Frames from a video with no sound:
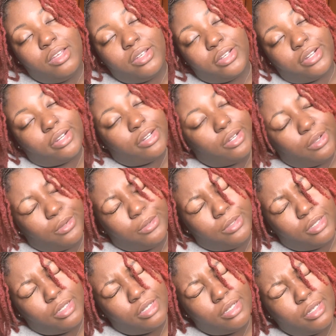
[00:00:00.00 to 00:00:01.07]
Girl,
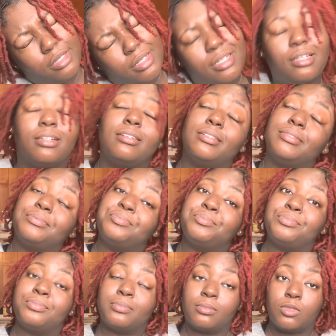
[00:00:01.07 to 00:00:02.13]

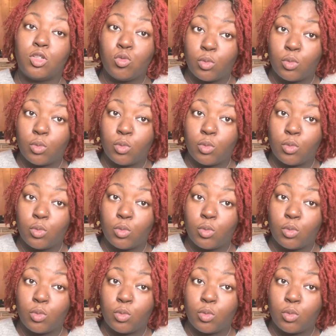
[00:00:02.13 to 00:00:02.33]
you